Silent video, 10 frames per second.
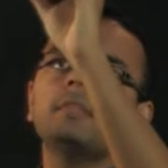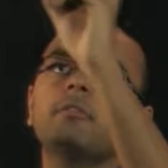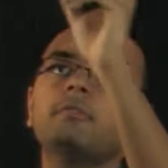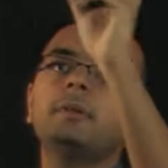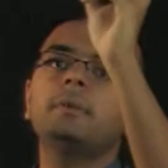
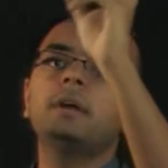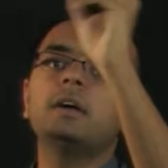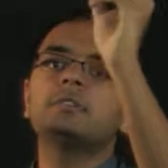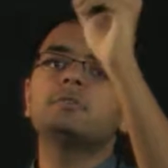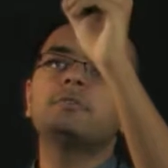we have been
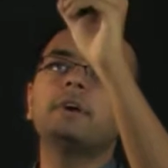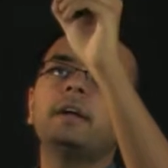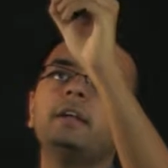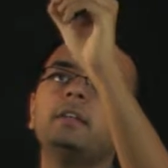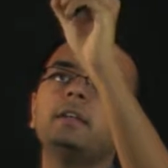asked to
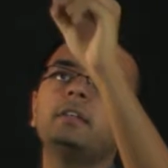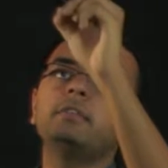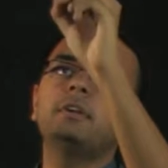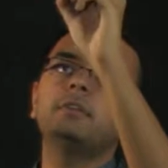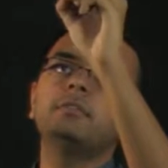find the
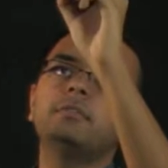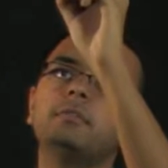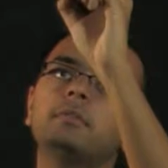derivative